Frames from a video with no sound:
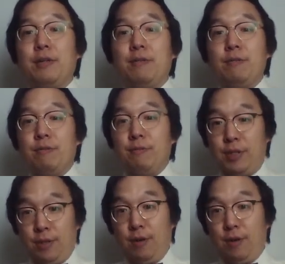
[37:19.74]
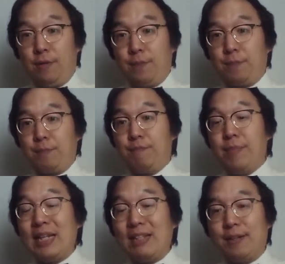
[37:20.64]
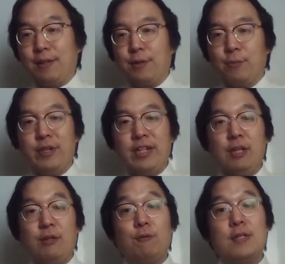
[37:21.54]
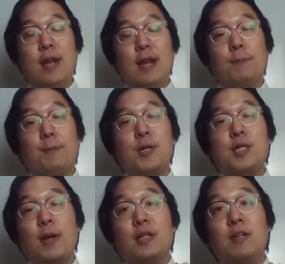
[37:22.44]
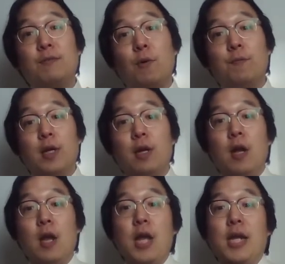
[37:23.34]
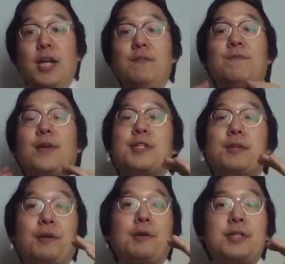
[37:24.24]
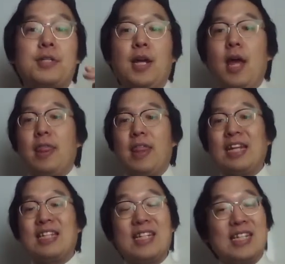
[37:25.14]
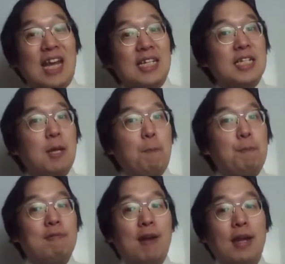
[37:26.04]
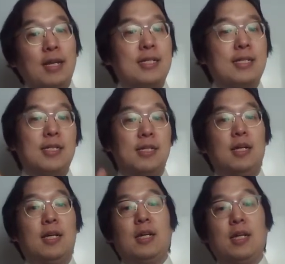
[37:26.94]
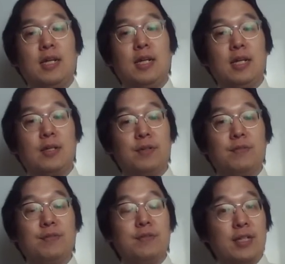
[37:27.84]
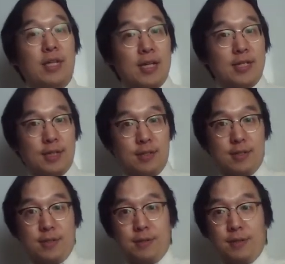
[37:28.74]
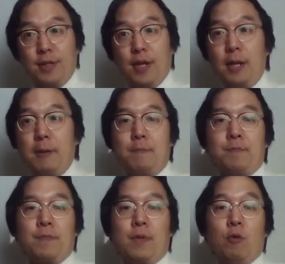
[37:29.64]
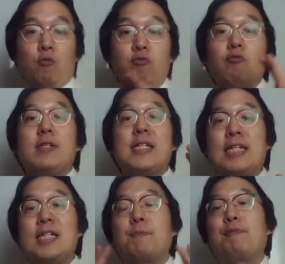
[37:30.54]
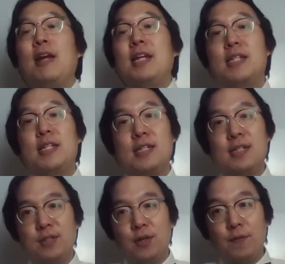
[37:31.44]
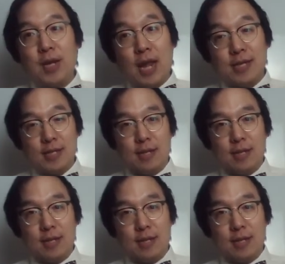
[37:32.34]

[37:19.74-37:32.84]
return better, we need to take the perspective of the investors that sets the price of the assets, okay? Who sets the price of an asset?